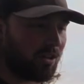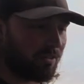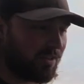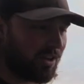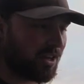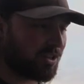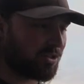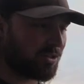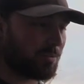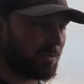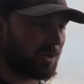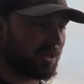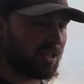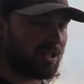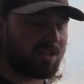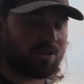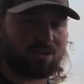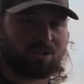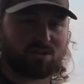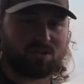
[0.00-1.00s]
I've actually been
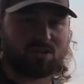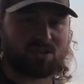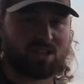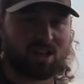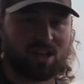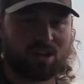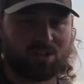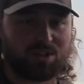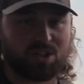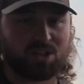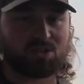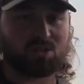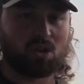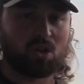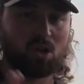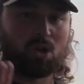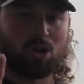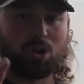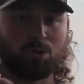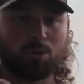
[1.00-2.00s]
eager to see how these
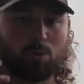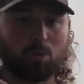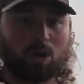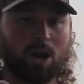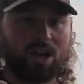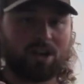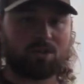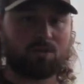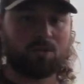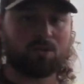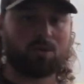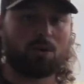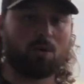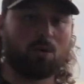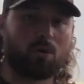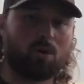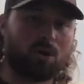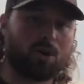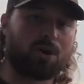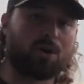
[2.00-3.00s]
reticle
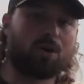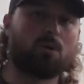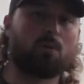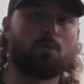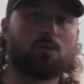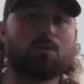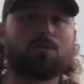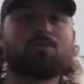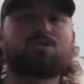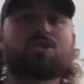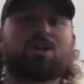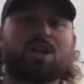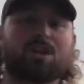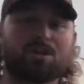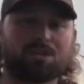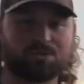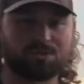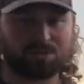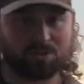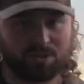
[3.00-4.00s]
core wound
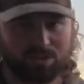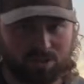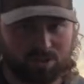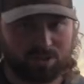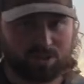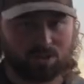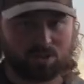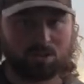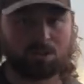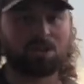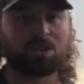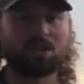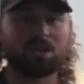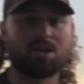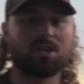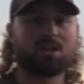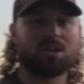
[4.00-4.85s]
channels look